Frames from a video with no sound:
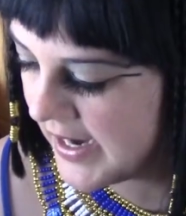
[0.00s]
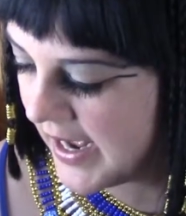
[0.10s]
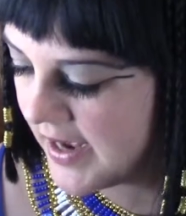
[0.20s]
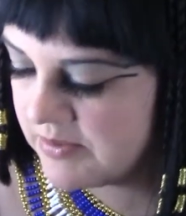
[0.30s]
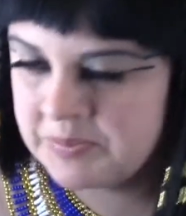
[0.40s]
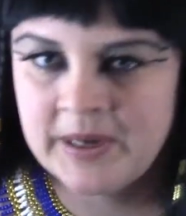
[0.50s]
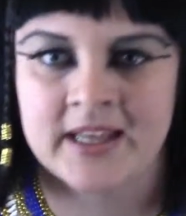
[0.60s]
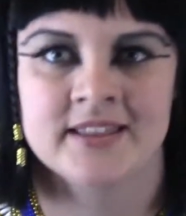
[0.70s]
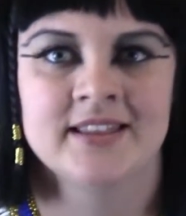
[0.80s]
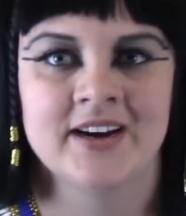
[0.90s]
at, but
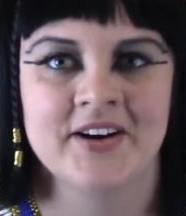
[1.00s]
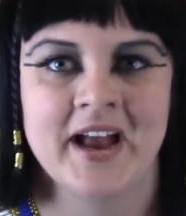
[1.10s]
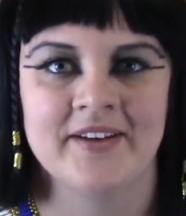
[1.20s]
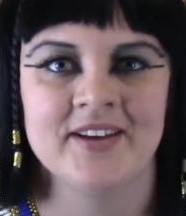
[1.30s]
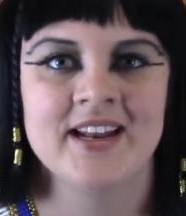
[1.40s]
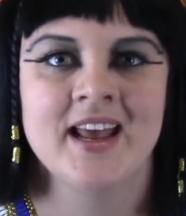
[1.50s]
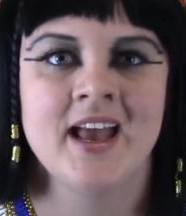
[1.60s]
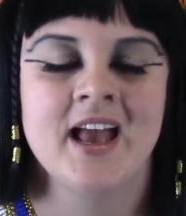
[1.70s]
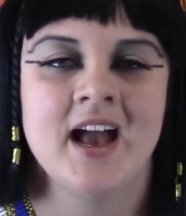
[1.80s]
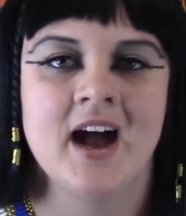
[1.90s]
there you have it.
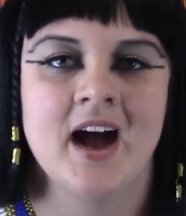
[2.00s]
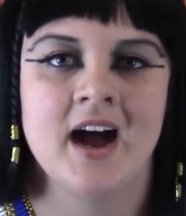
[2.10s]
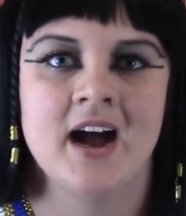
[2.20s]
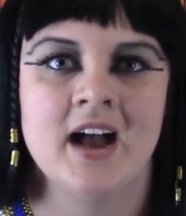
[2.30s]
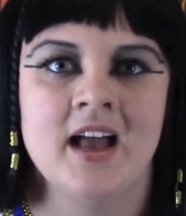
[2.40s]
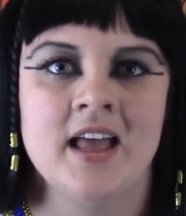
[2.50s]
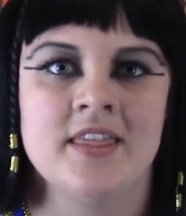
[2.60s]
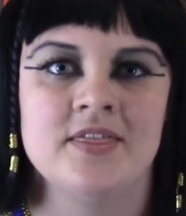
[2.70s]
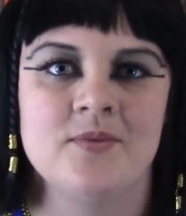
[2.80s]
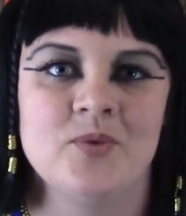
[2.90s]

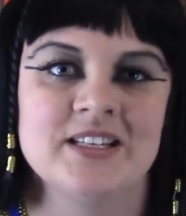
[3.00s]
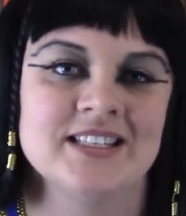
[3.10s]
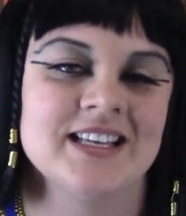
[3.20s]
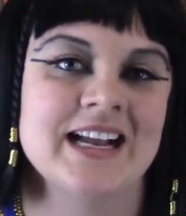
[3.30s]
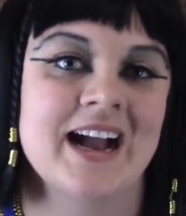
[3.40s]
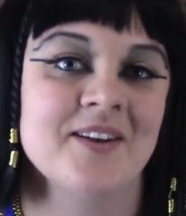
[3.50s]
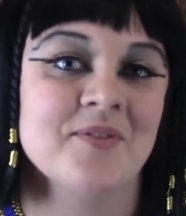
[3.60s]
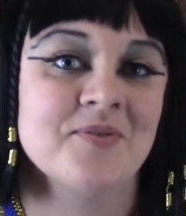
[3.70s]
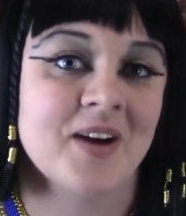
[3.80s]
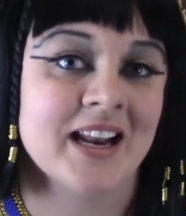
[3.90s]
Which is kind of
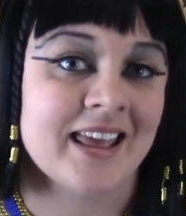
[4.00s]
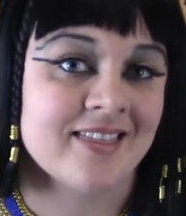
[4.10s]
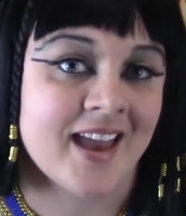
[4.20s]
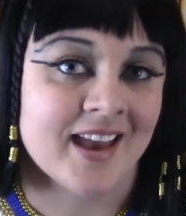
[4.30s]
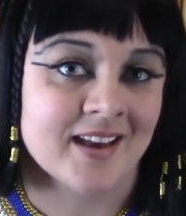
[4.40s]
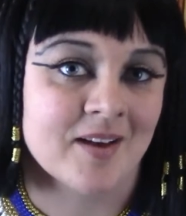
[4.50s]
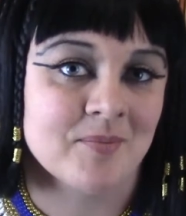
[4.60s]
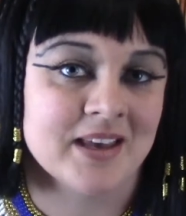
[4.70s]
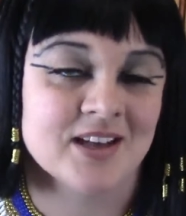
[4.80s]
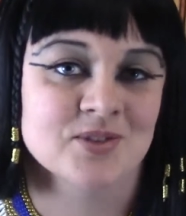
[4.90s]
a funny thing,
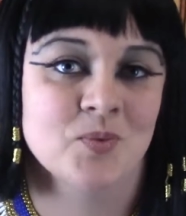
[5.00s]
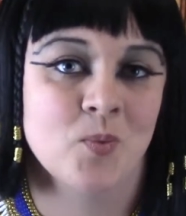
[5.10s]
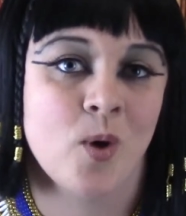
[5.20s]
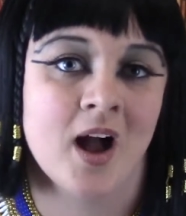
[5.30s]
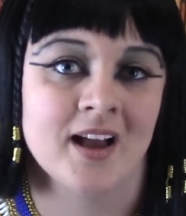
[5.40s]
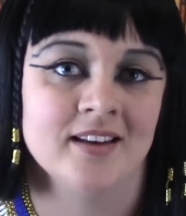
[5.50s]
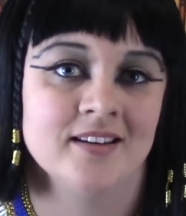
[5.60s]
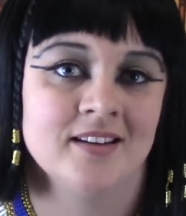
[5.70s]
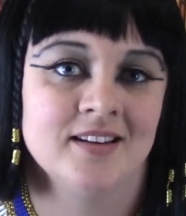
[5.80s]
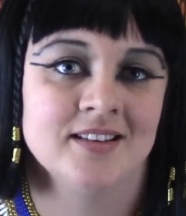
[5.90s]
because
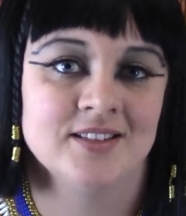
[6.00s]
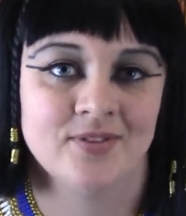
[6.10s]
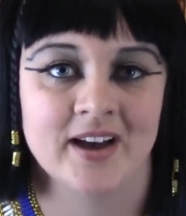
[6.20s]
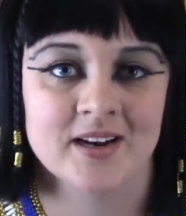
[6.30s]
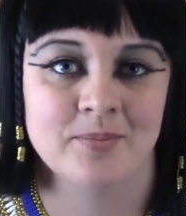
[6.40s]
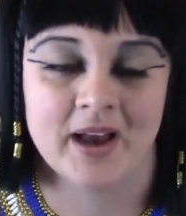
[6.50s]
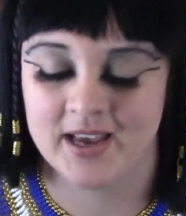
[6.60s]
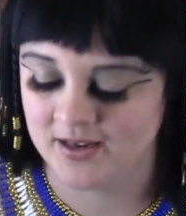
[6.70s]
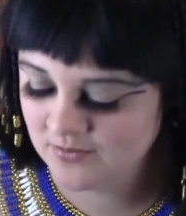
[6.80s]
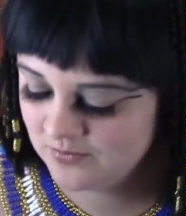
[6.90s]
1 divided by